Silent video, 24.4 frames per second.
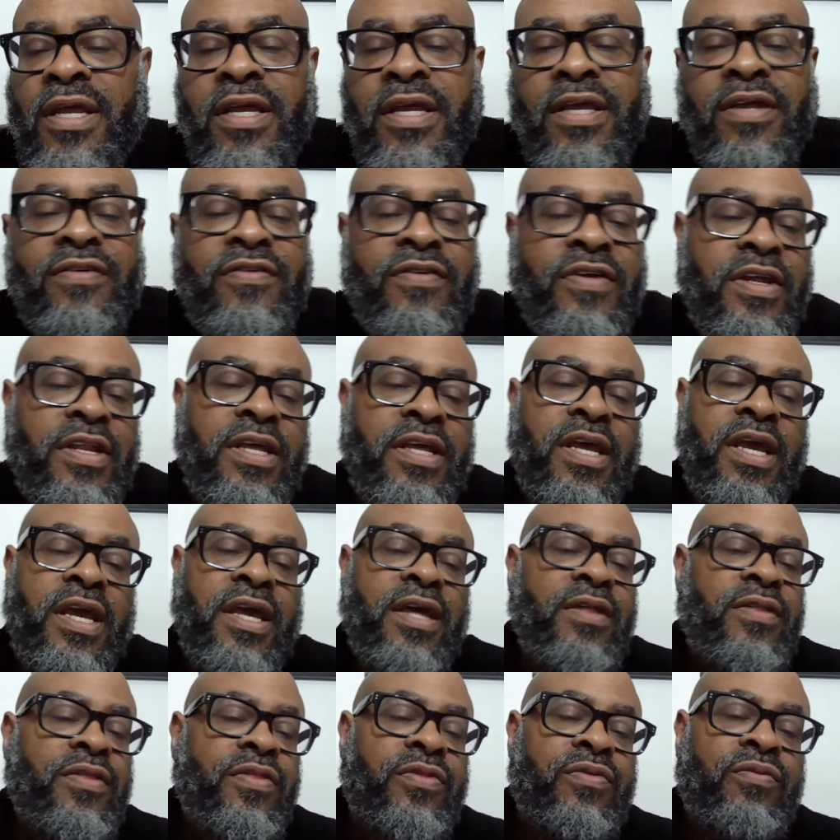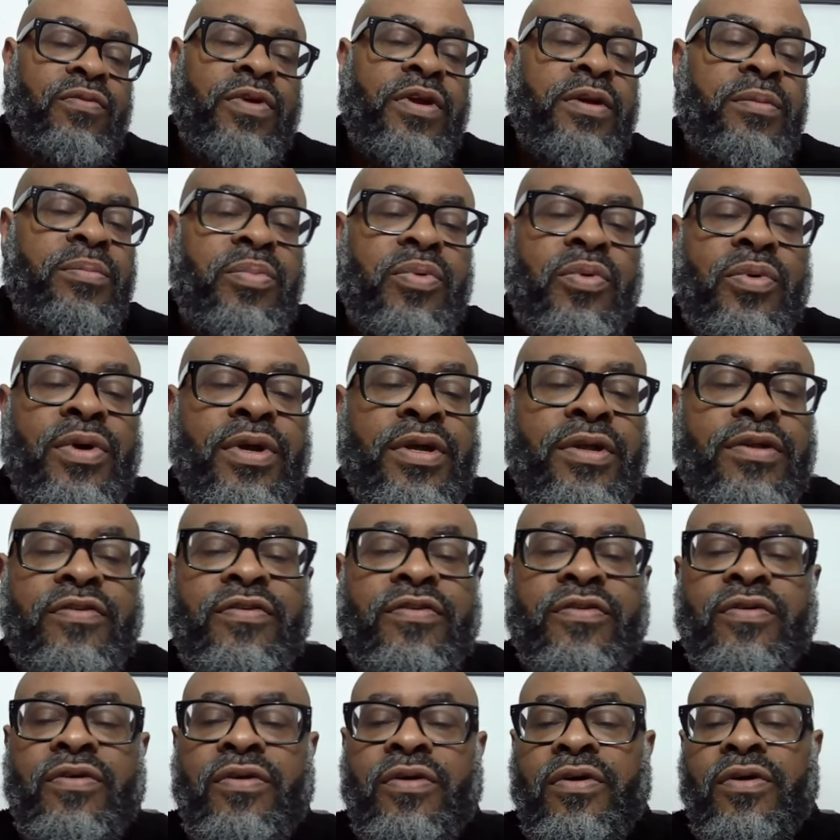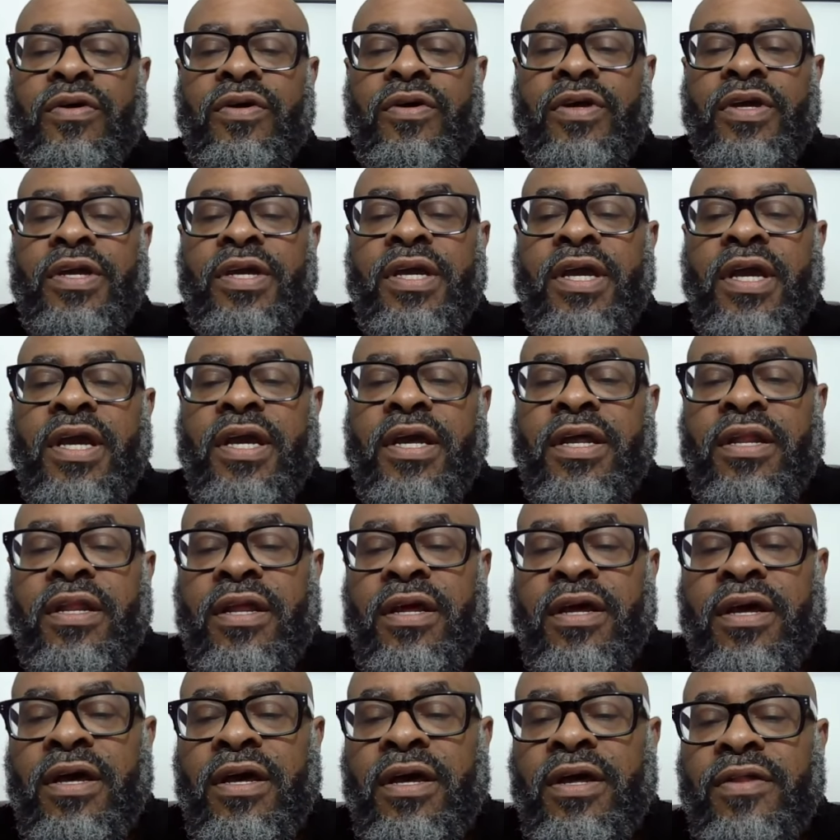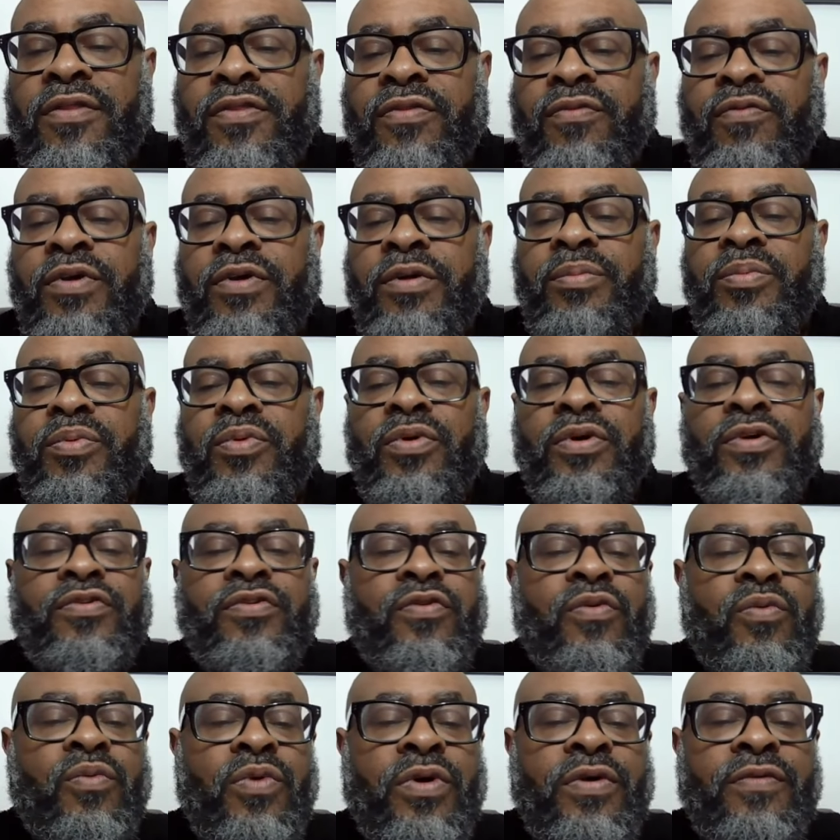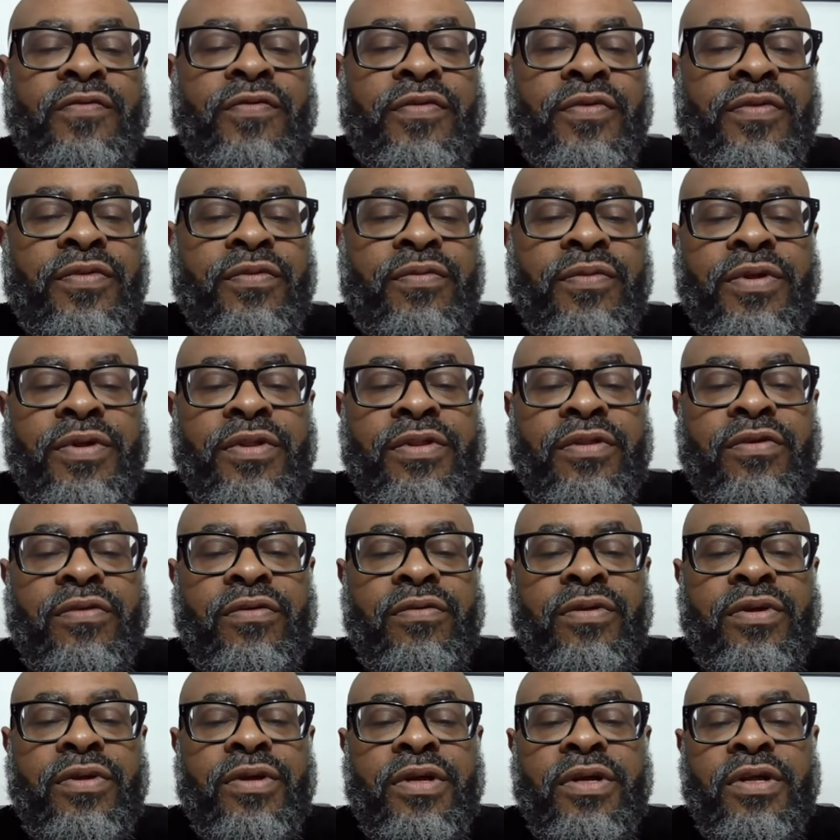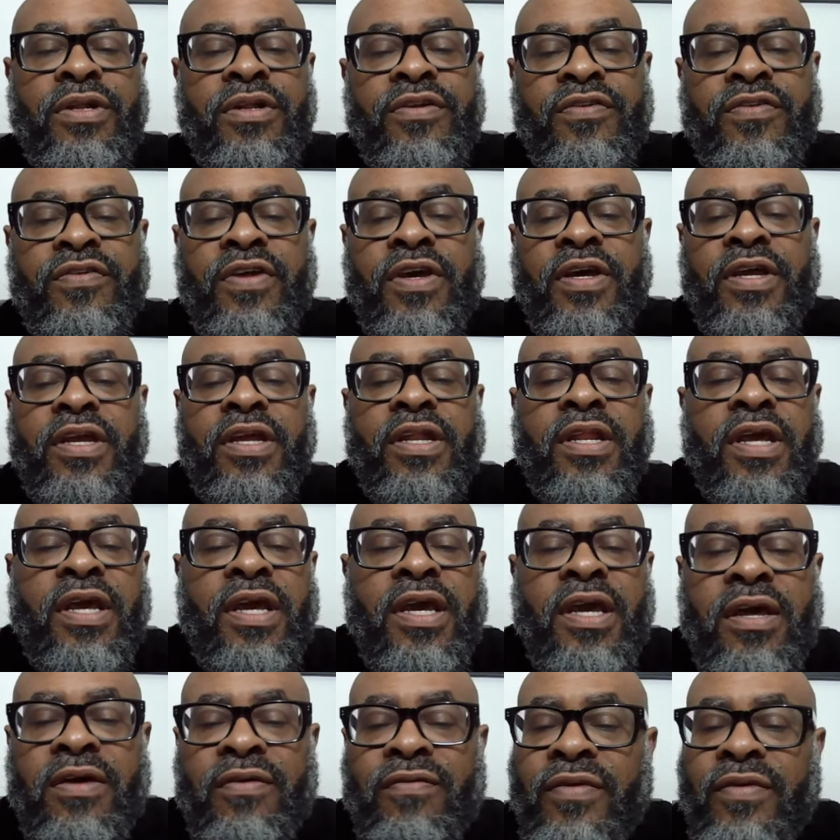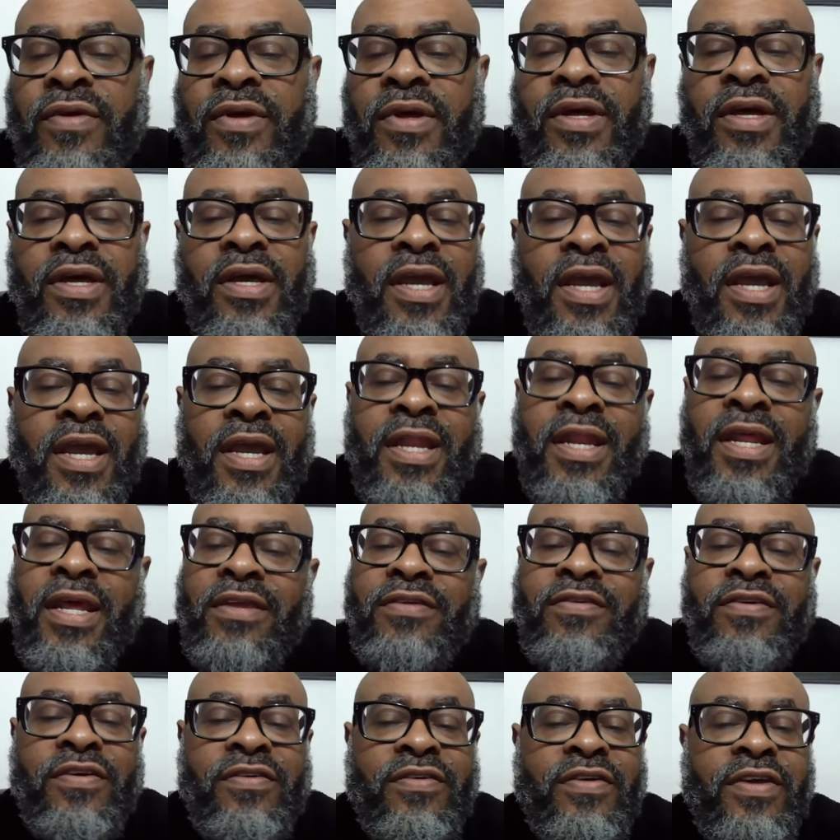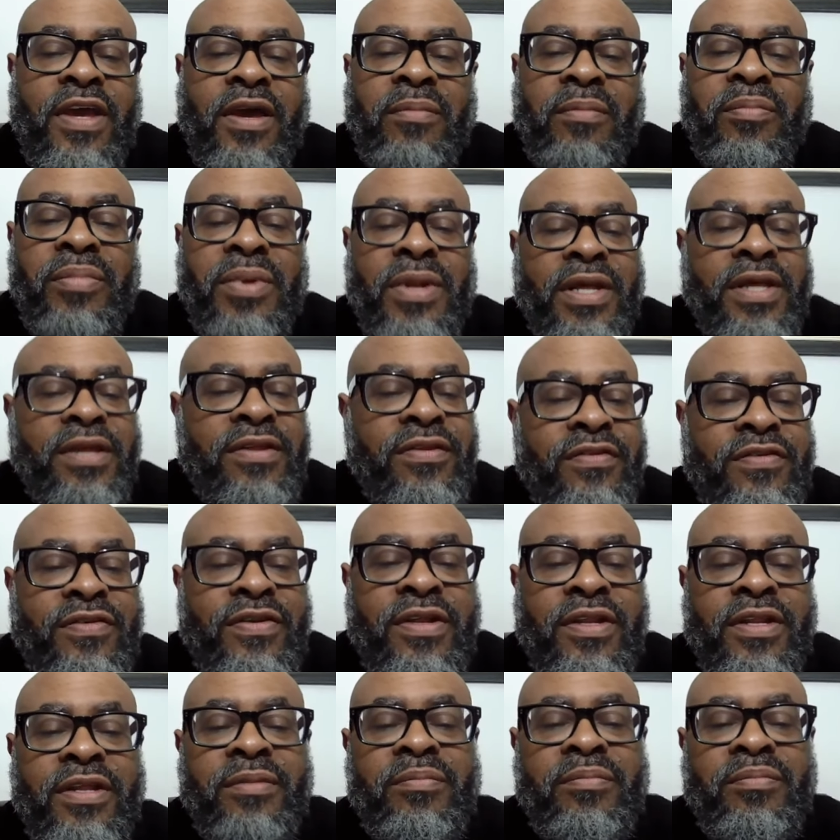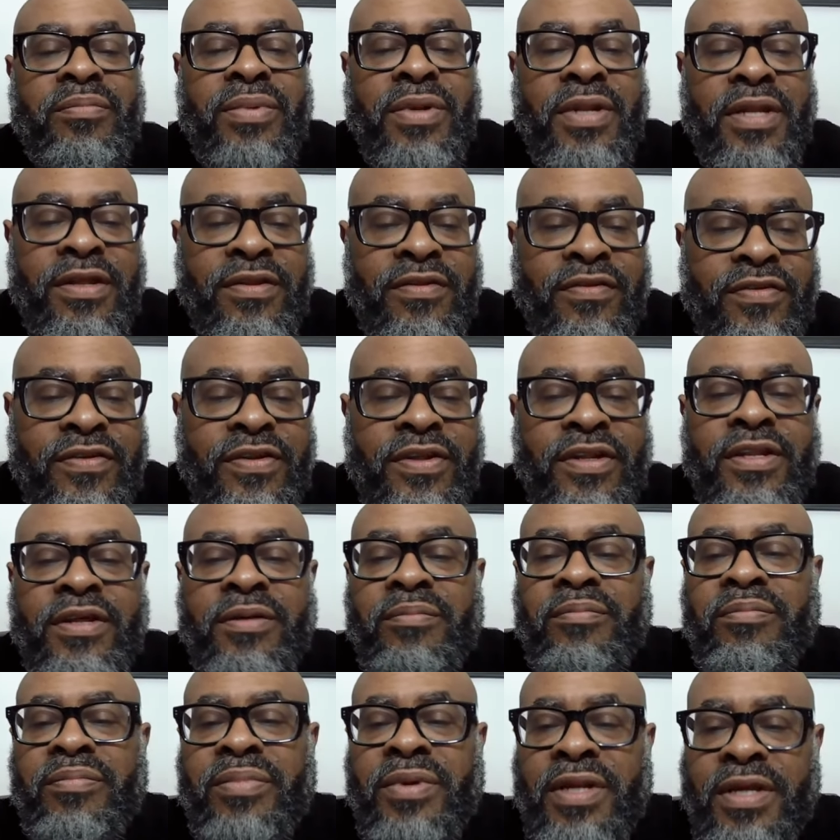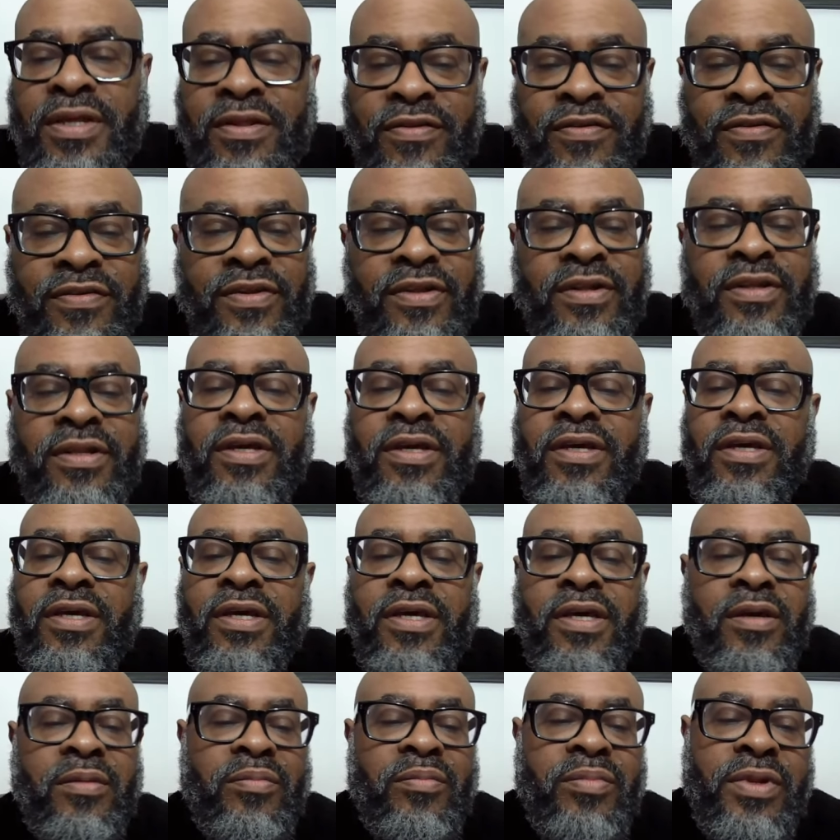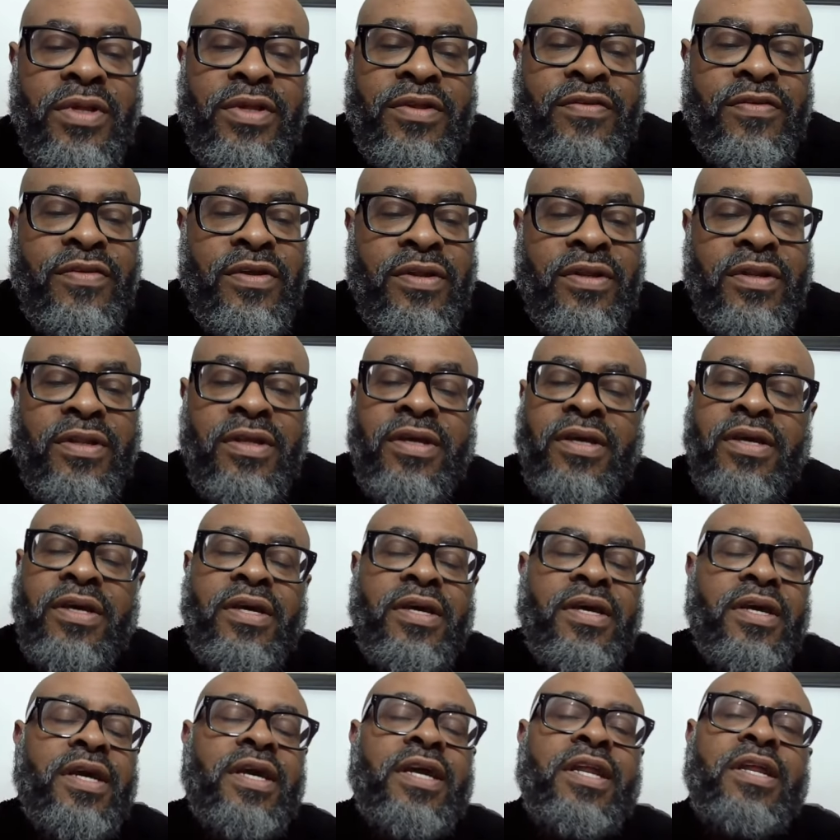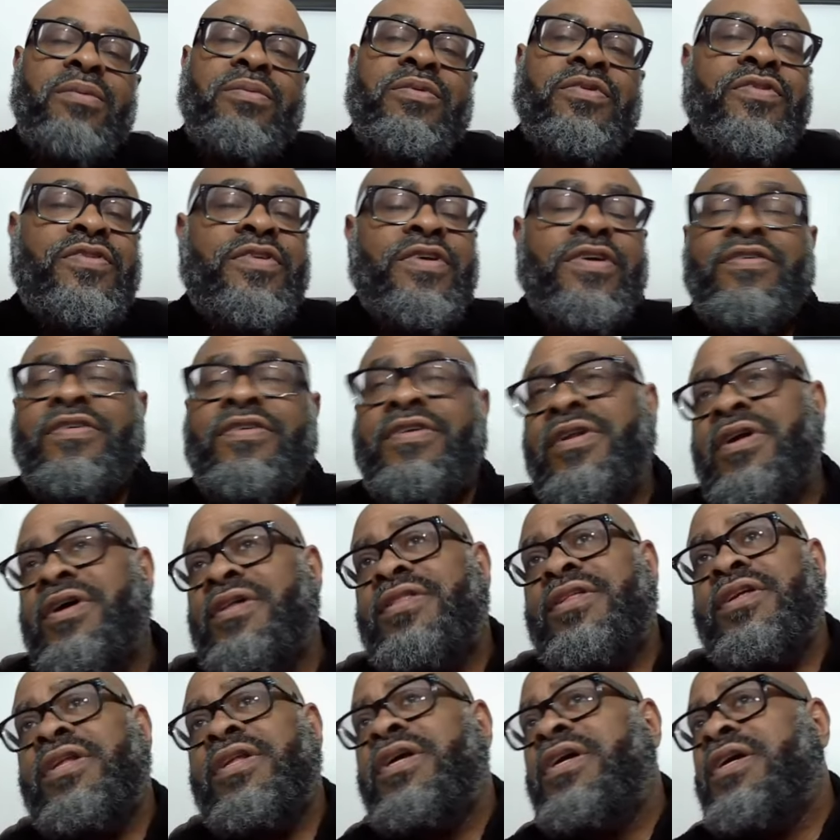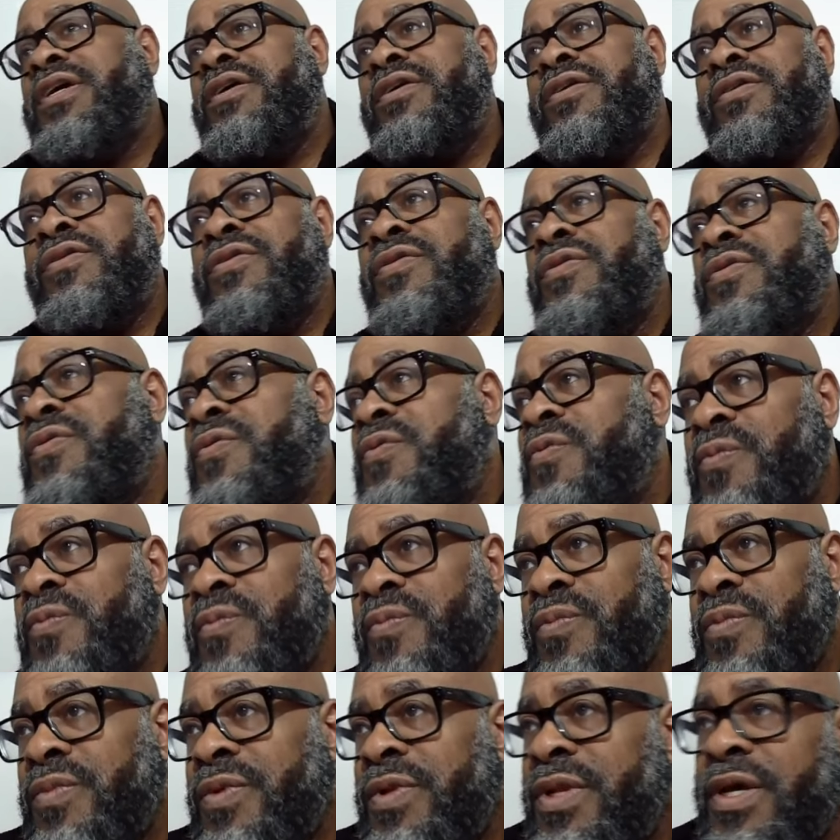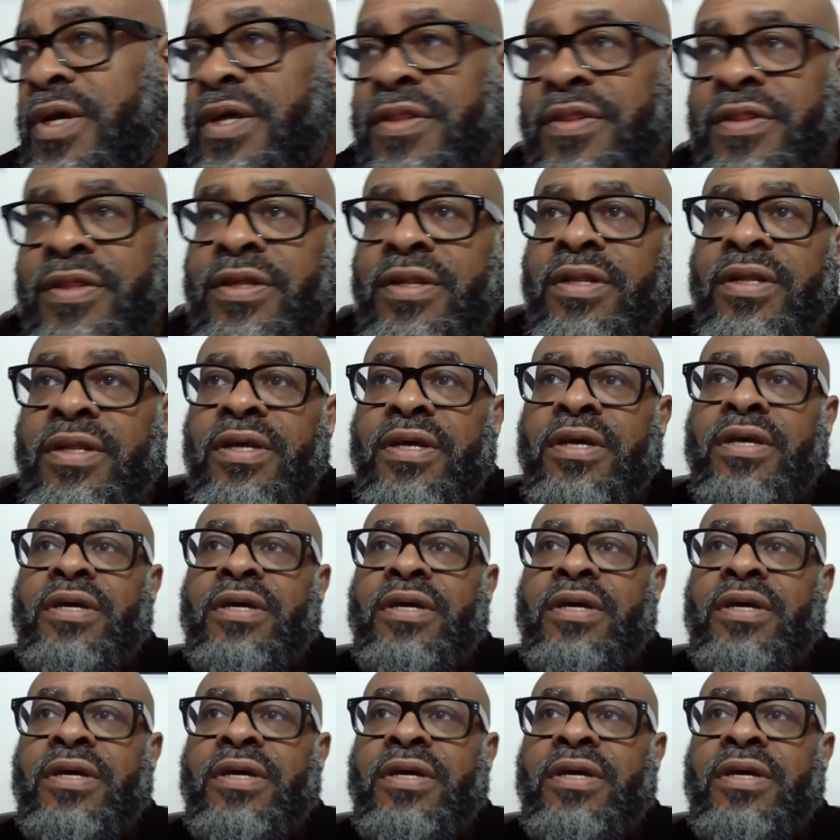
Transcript: I said, he had 3 points. He had 3 points on 1-for-3 shooting in his second half. And they just kept blitzing and blitzing and blitzing and blitzing. And it was just nothing they could do. Nothing.